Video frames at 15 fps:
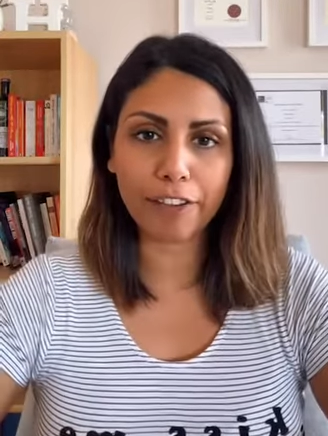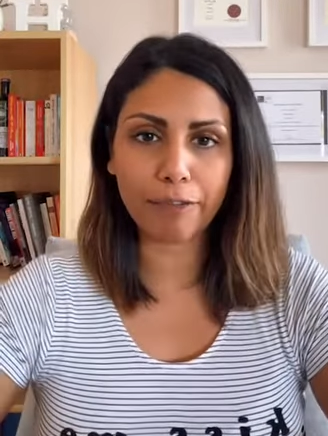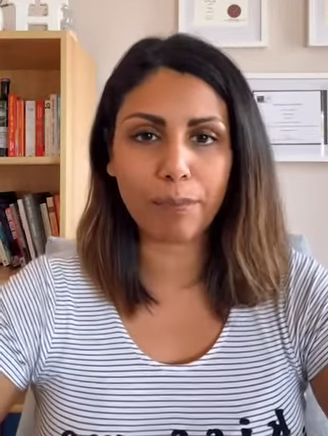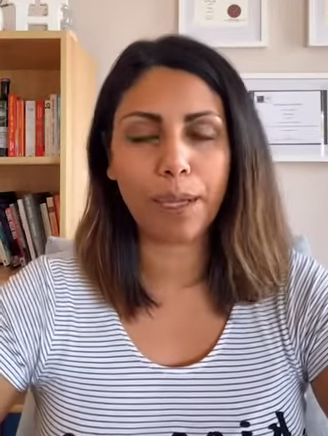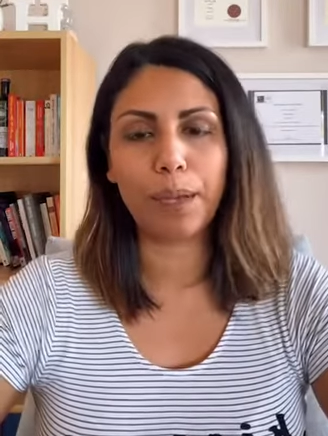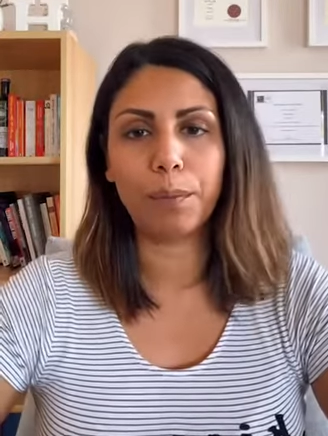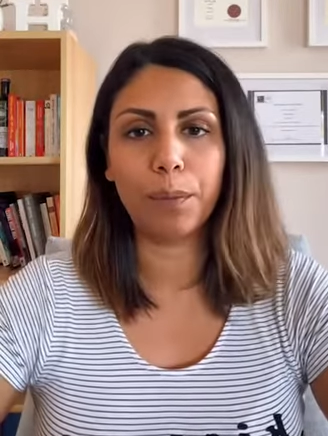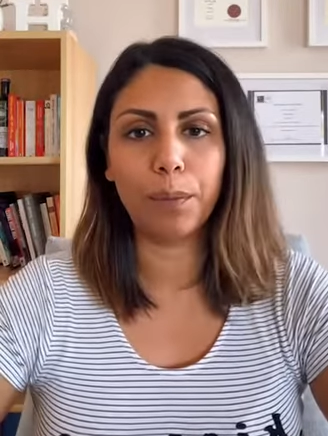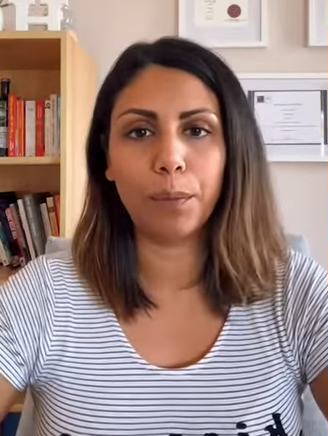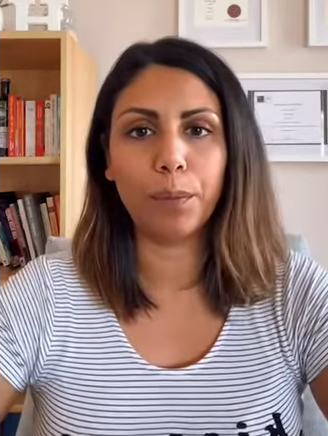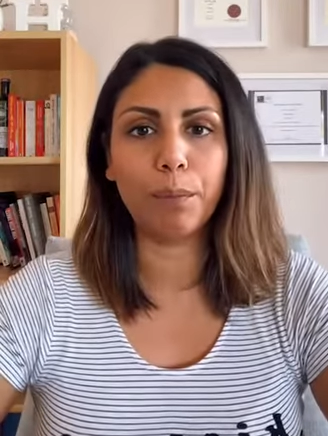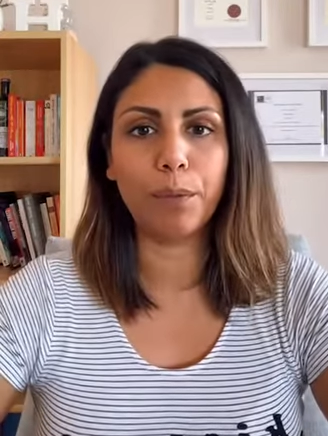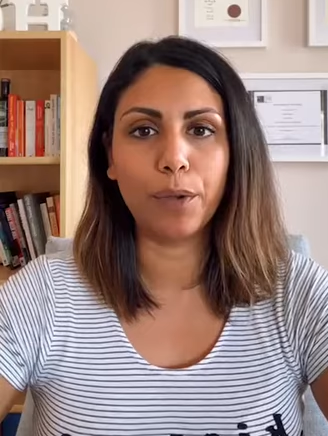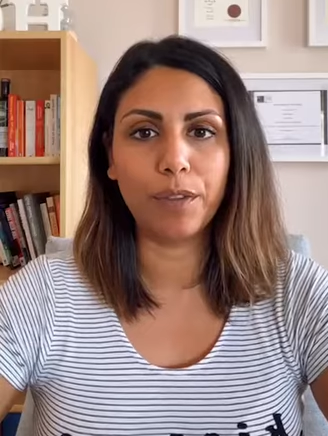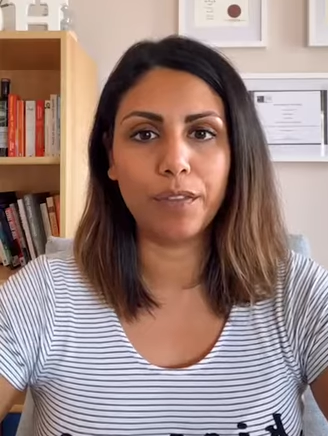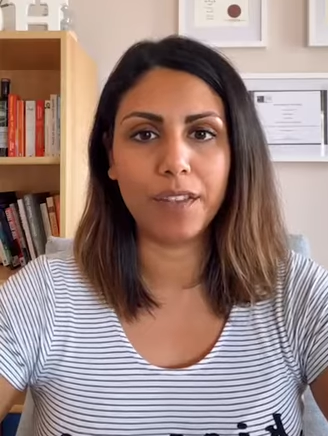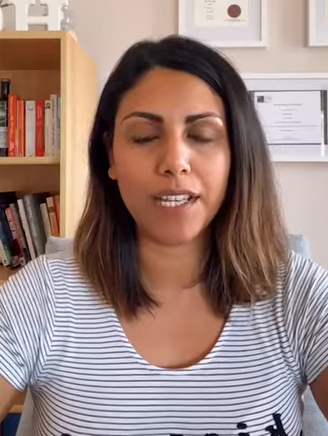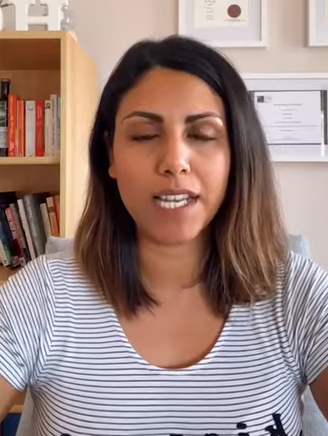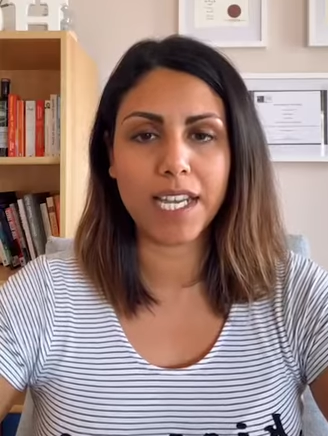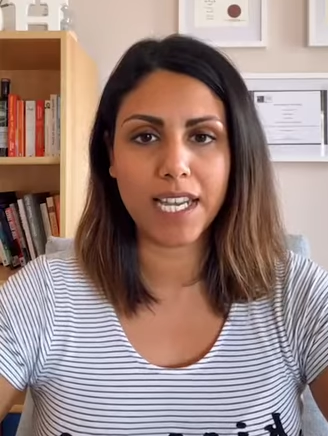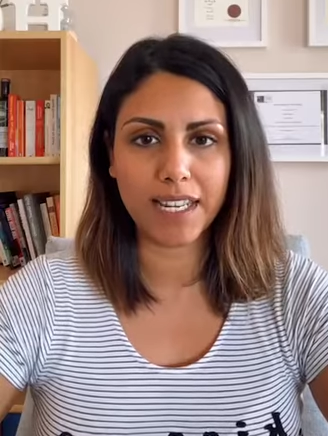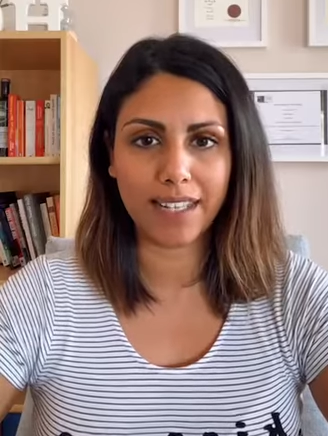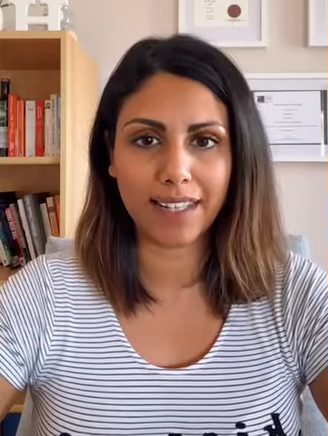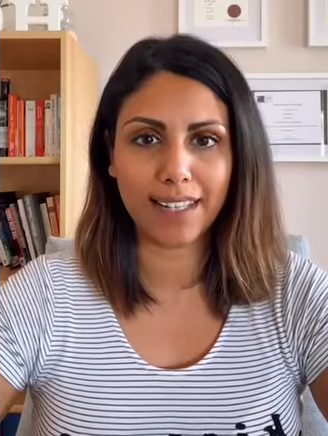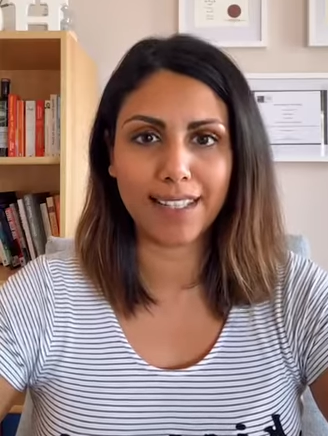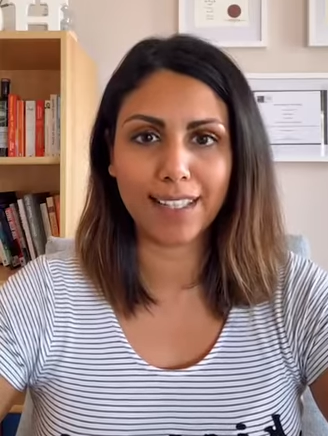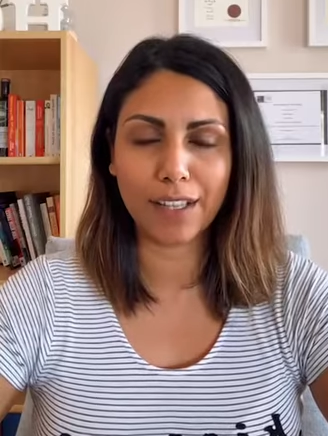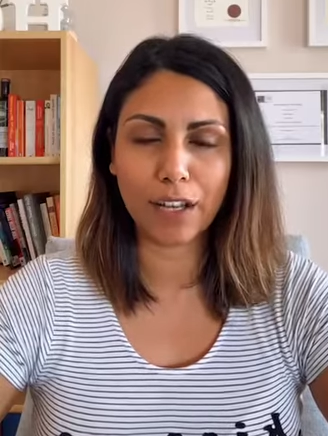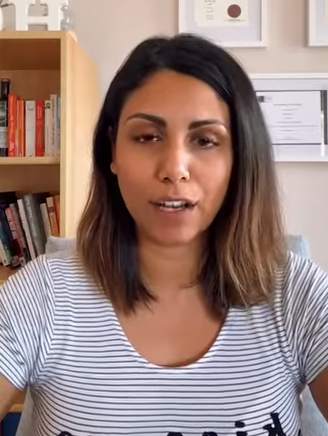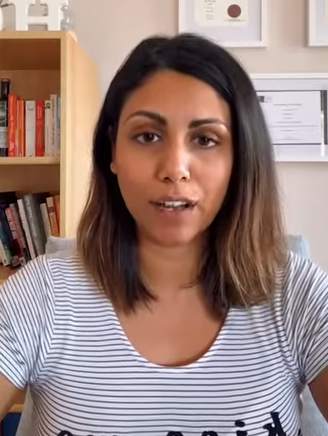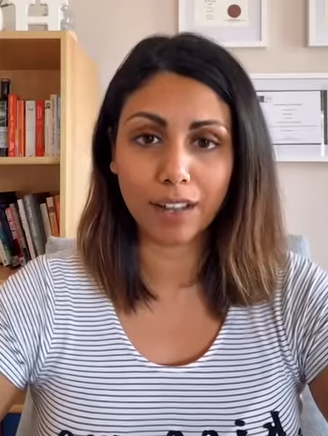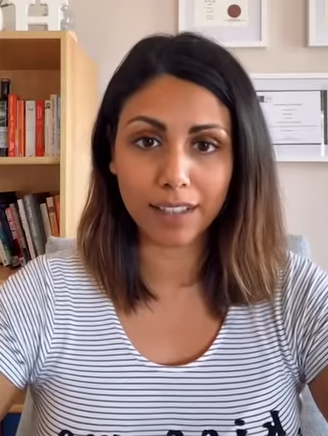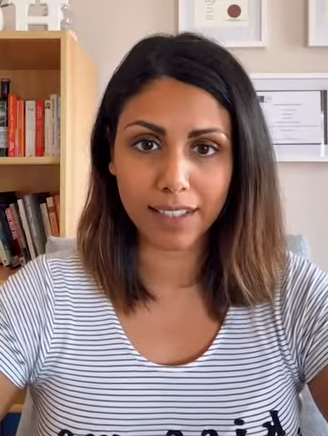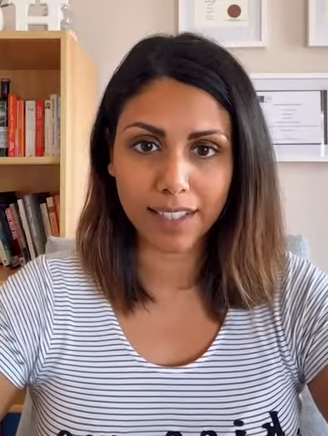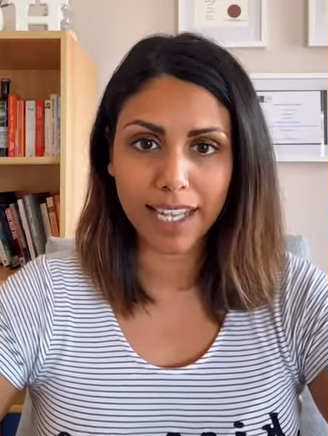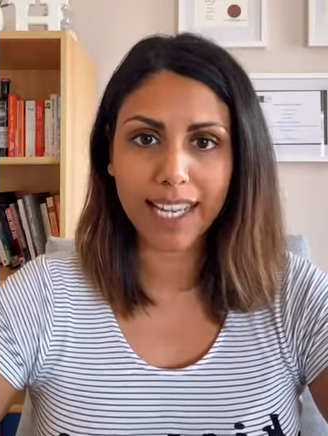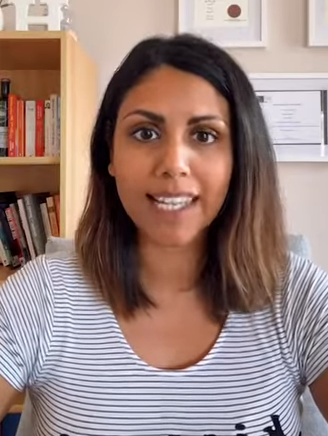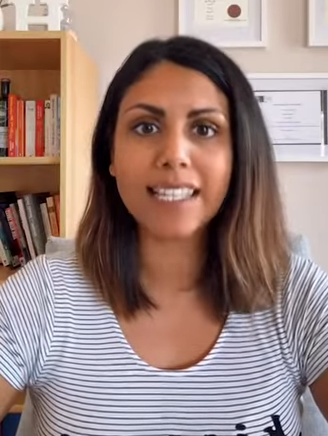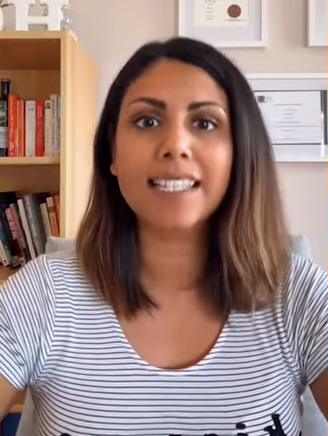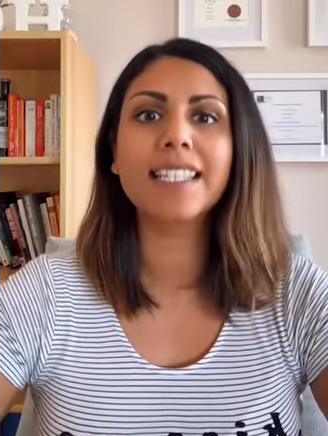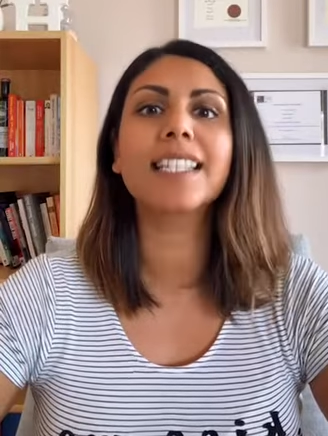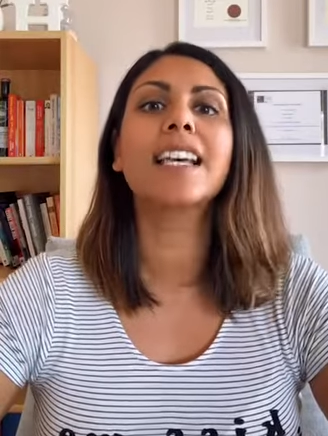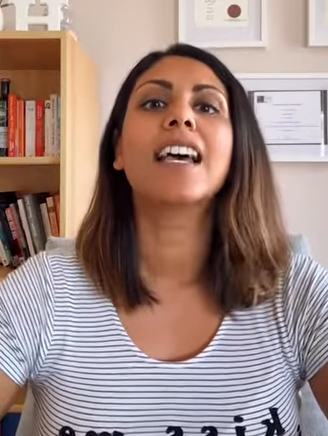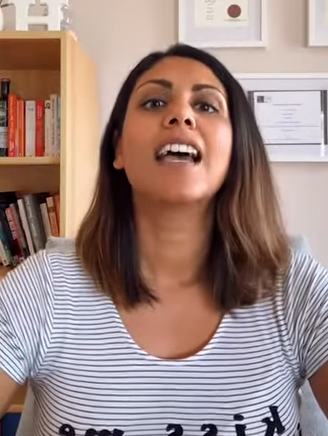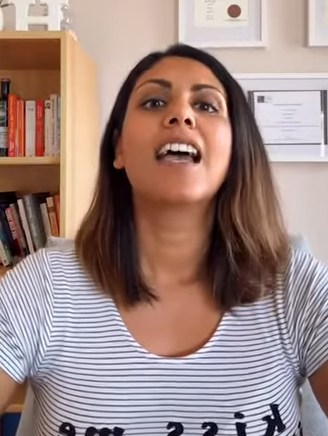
of people moving into the holidays.